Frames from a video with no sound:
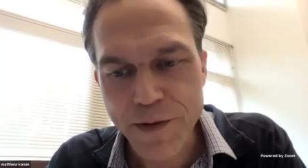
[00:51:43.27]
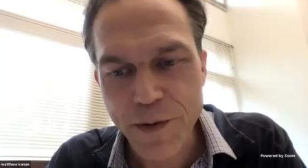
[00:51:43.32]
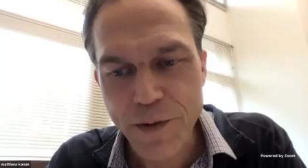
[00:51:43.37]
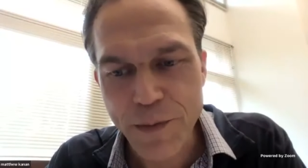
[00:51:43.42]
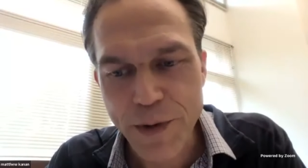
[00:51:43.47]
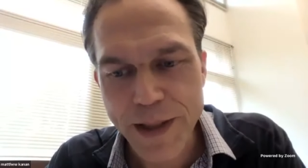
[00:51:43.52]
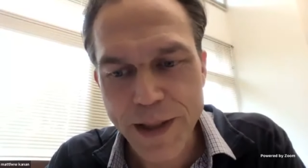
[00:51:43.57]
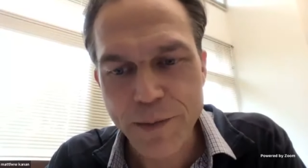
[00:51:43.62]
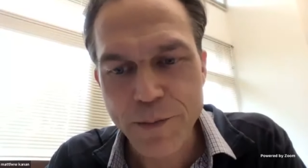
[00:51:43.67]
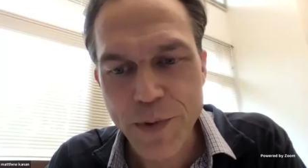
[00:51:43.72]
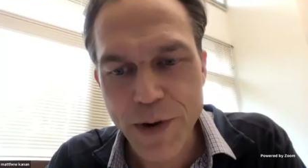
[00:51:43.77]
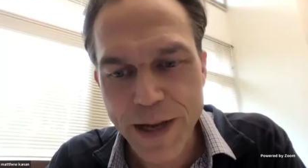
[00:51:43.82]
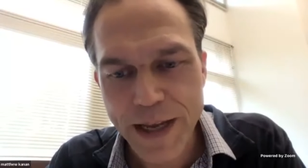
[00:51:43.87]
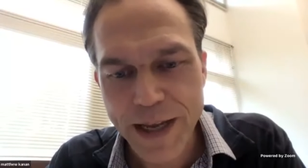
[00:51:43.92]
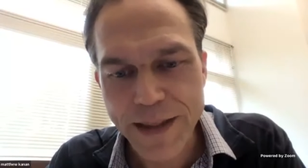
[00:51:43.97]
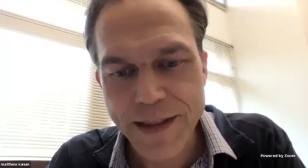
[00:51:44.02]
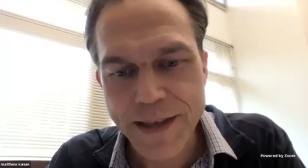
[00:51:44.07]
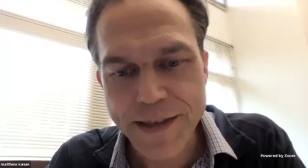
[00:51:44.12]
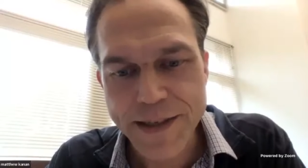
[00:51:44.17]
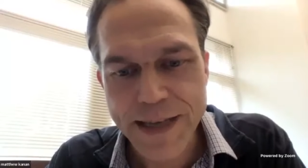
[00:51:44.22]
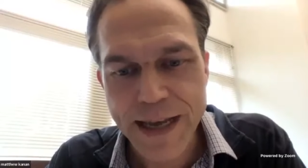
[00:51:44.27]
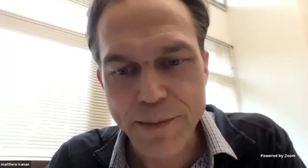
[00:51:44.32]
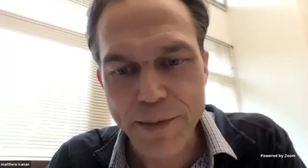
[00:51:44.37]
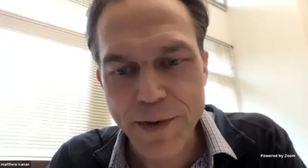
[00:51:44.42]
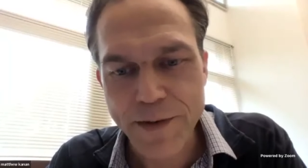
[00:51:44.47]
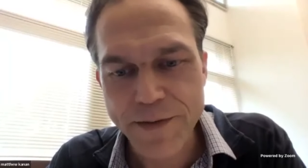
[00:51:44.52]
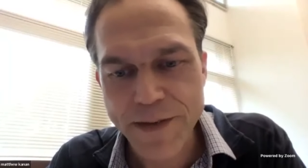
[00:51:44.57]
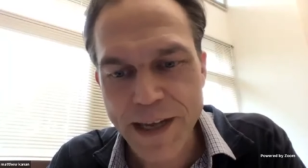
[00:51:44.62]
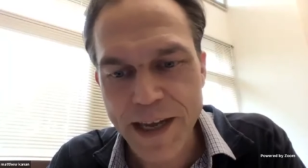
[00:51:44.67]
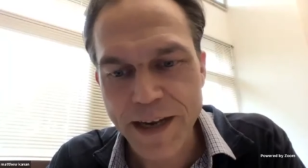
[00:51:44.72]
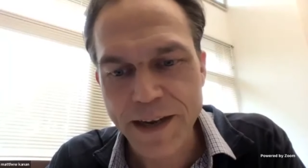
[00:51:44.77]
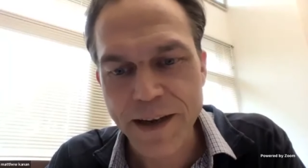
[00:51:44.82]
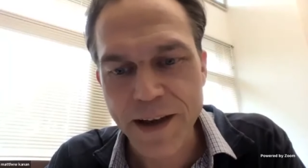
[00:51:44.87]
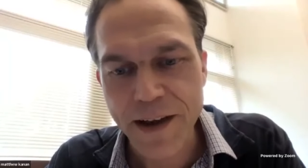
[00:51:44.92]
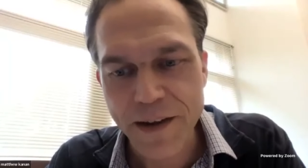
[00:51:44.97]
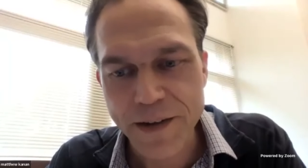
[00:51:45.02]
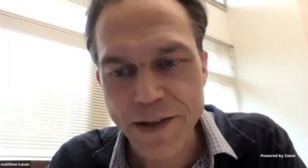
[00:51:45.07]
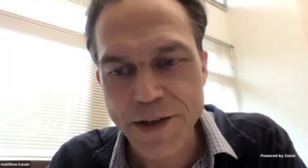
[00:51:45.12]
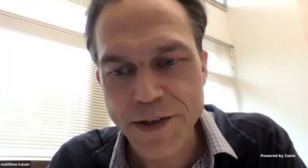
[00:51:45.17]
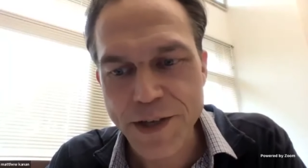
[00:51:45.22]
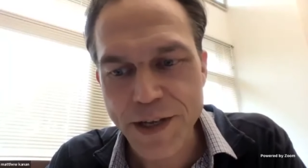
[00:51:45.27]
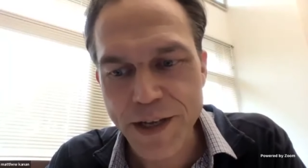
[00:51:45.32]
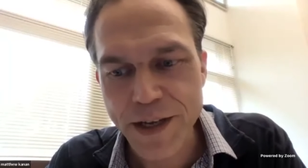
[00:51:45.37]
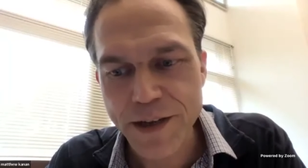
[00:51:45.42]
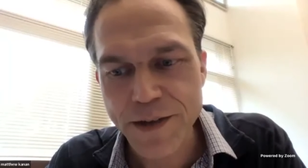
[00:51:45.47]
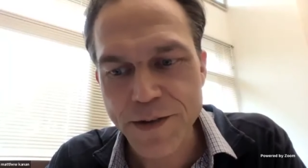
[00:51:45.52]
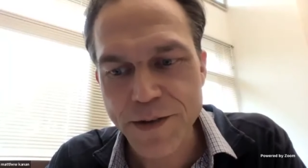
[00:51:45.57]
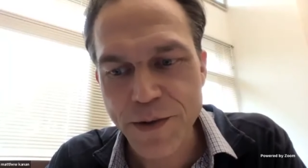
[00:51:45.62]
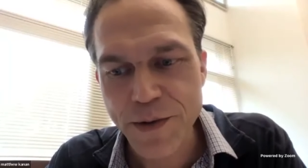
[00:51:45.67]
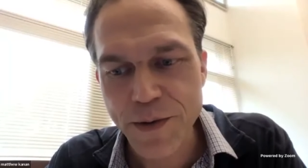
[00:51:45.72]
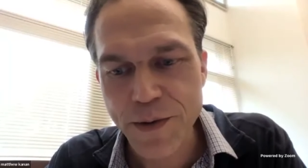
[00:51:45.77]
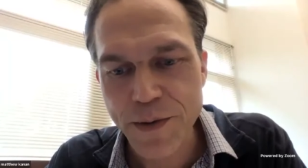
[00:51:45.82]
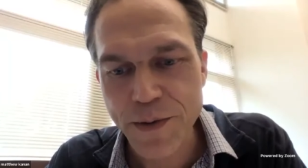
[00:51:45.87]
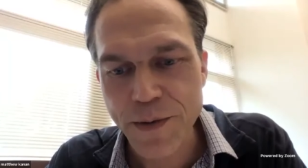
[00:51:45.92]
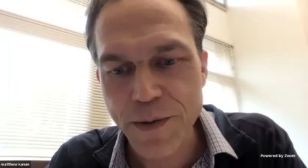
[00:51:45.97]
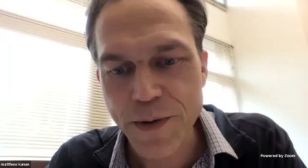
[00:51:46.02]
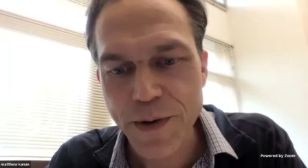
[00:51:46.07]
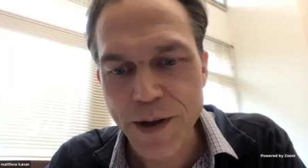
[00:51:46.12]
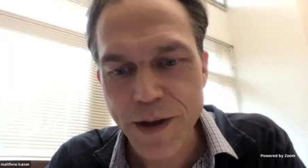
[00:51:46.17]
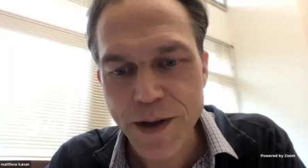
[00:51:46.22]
for really bringing this type of technology to